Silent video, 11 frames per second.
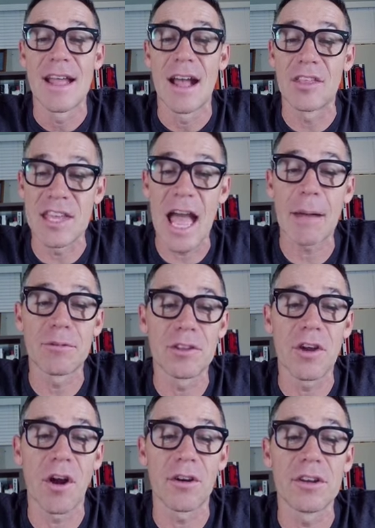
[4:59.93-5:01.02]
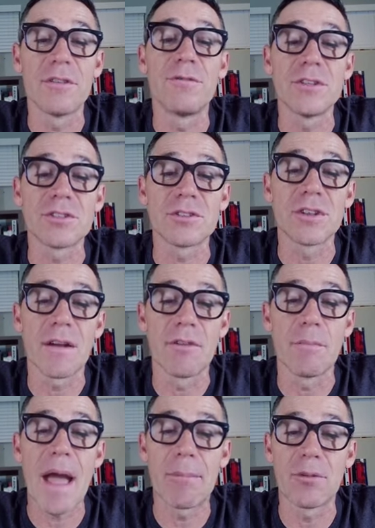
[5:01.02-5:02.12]
the captain of the guard, an official of
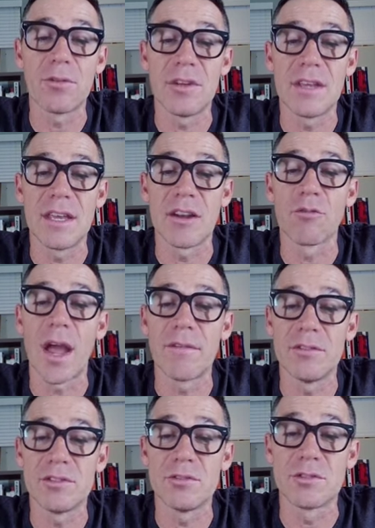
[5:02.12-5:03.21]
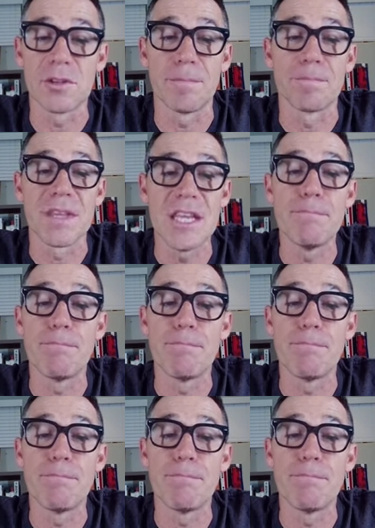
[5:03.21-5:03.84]
the Babylonian king, arrived in Jerusalem. He